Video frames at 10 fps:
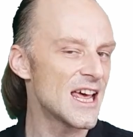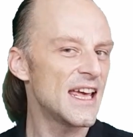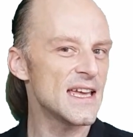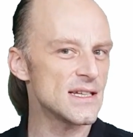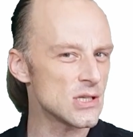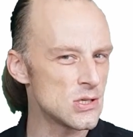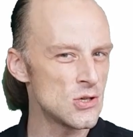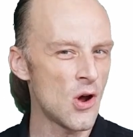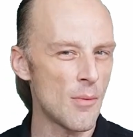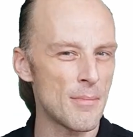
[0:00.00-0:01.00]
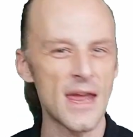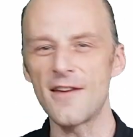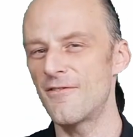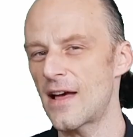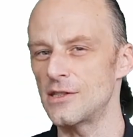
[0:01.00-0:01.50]
It does not make
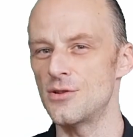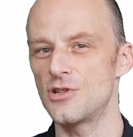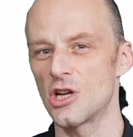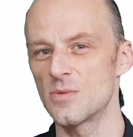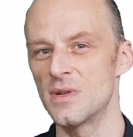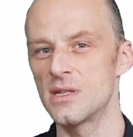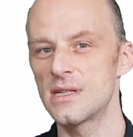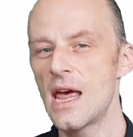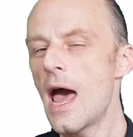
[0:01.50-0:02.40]
value judgments.